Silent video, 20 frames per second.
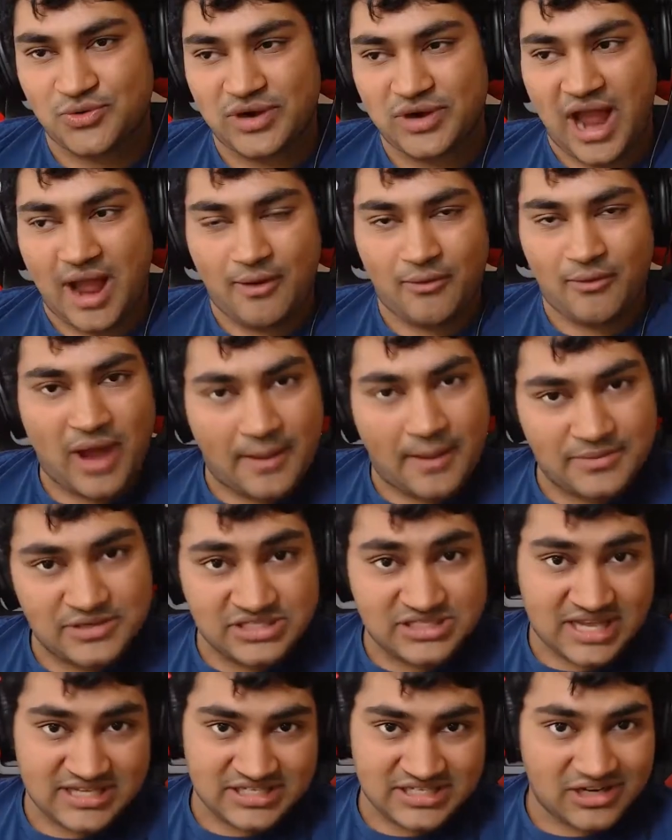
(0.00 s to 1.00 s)
where what
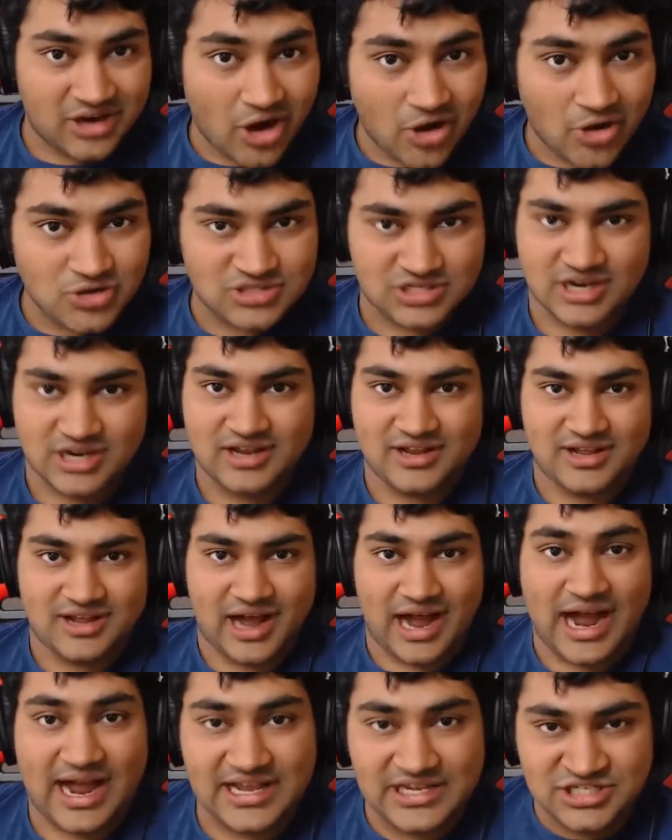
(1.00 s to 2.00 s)
happens is as a host,
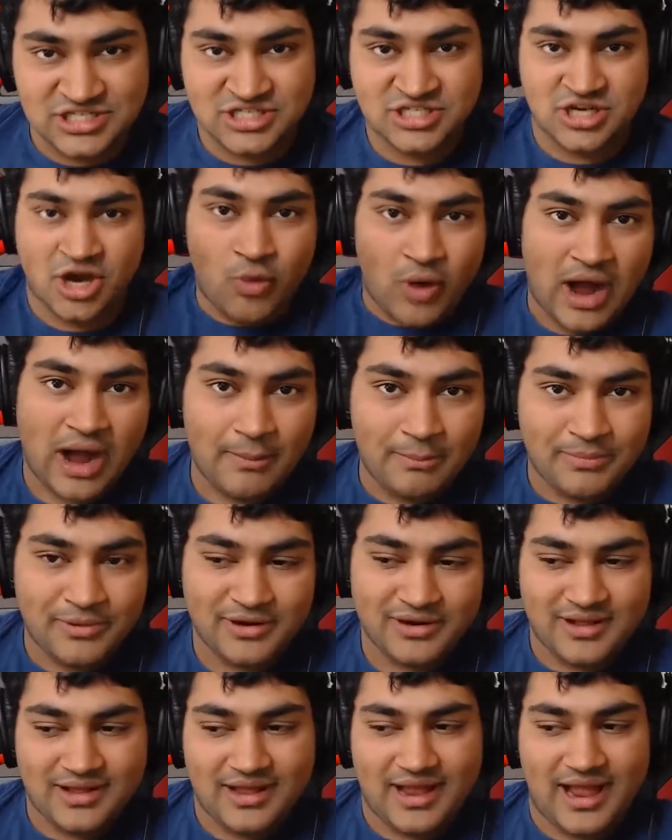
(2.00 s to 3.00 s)
I show
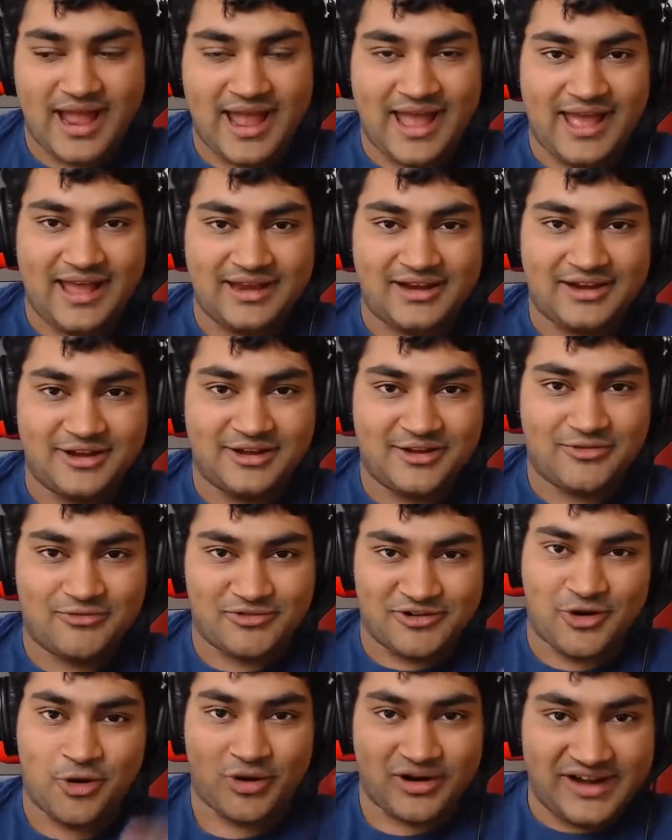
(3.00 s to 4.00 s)
up and
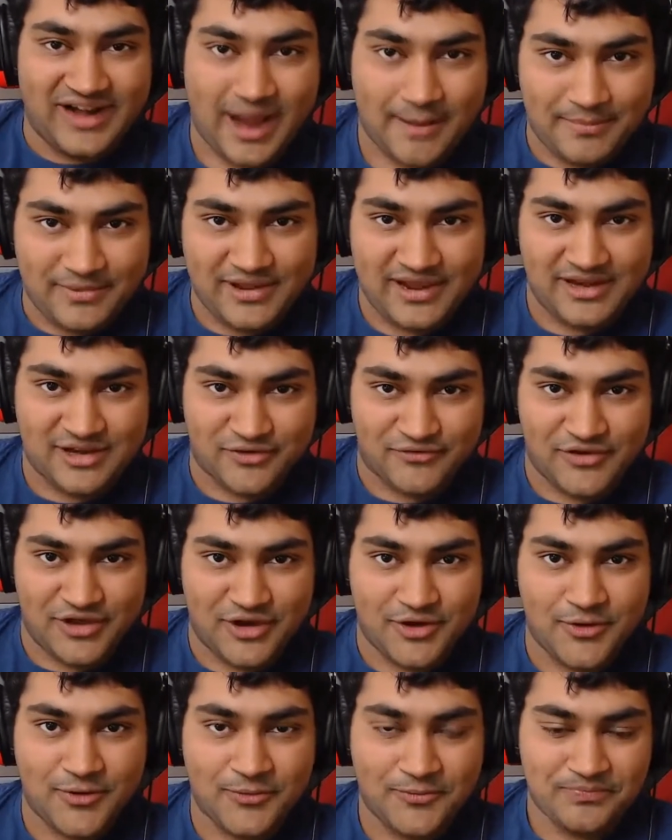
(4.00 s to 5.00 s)
record an
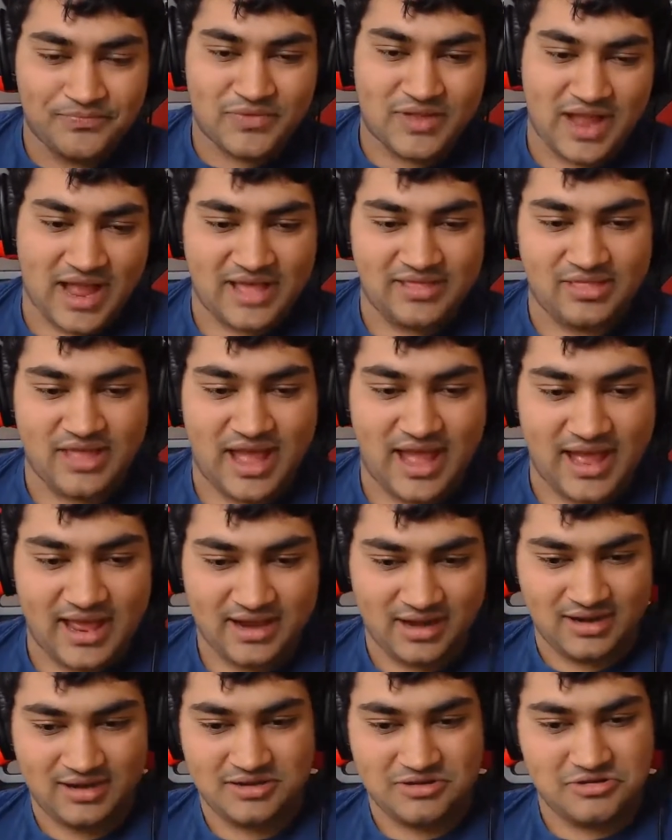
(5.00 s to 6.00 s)
interview, and
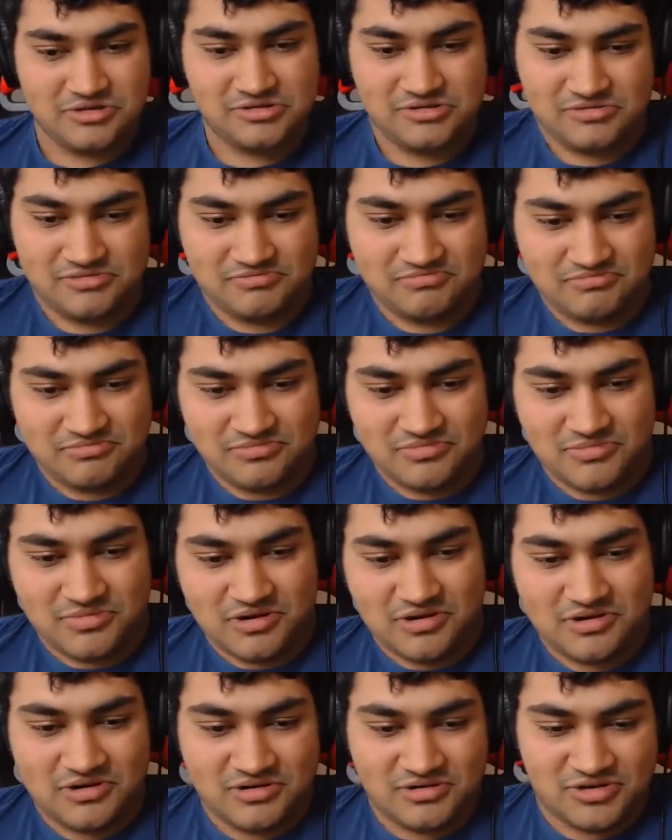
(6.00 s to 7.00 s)
then
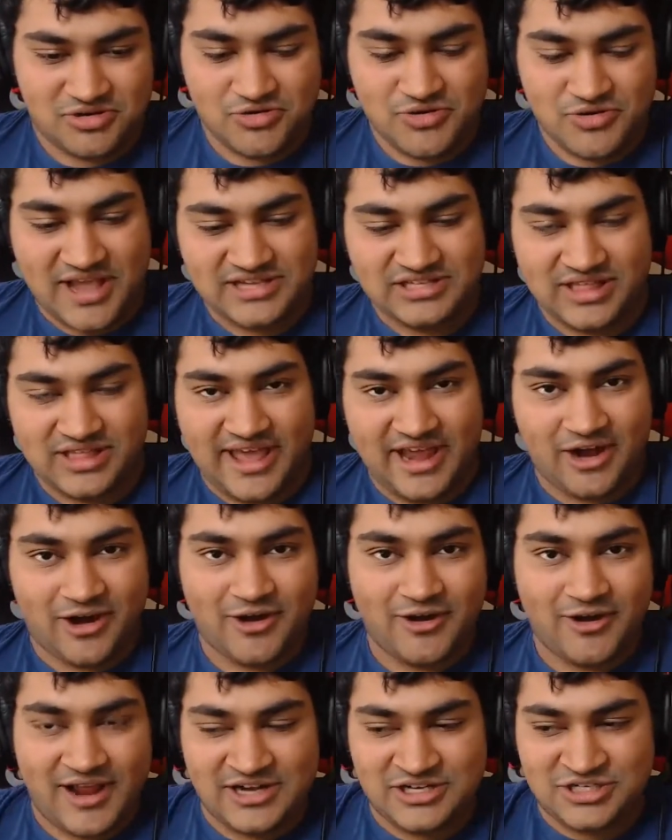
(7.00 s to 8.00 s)
2 days
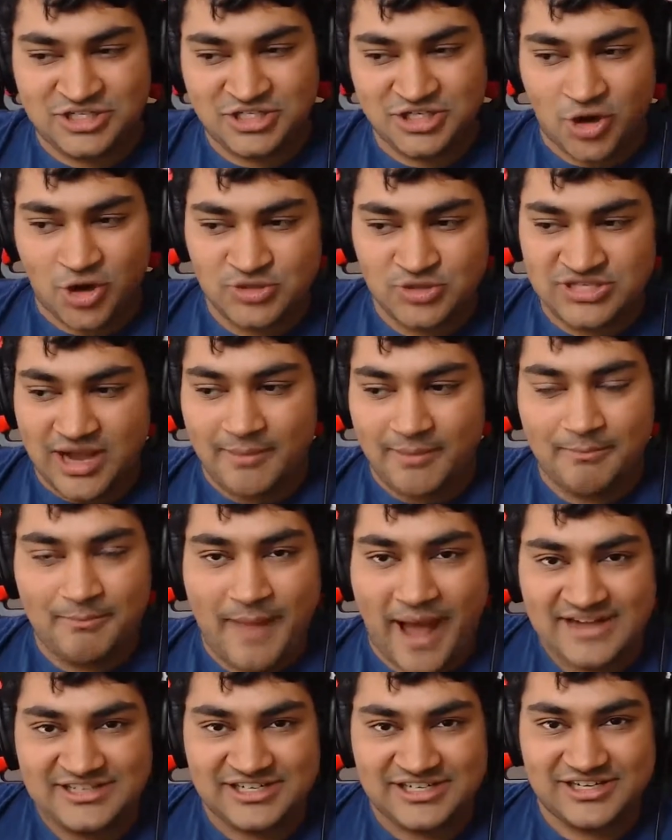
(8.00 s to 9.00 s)
later, it shows up
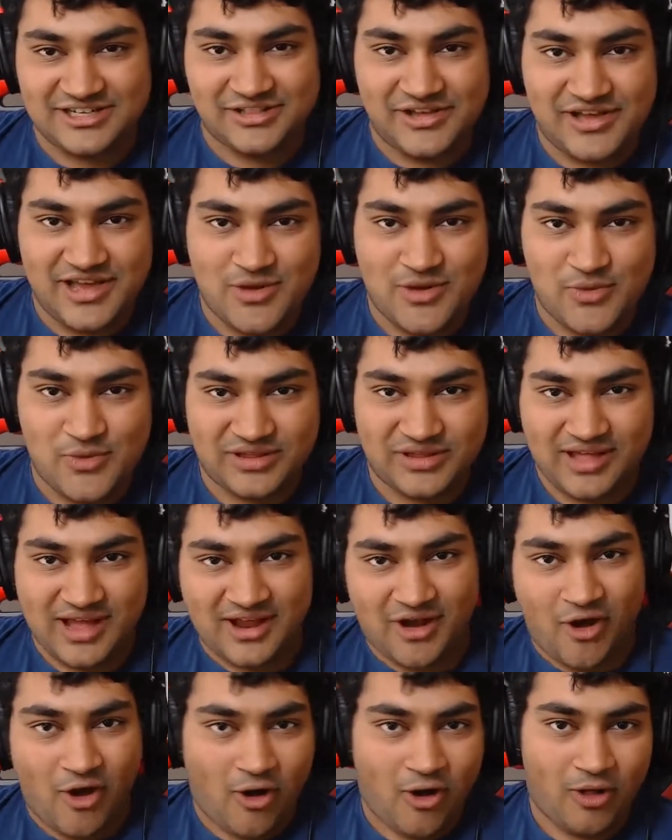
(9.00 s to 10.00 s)
magically with
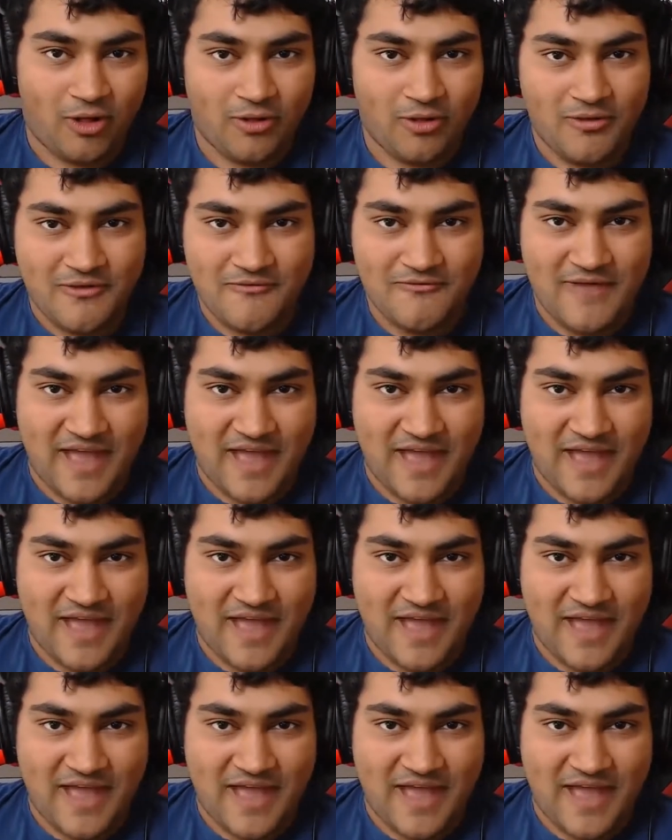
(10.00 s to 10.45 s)
like all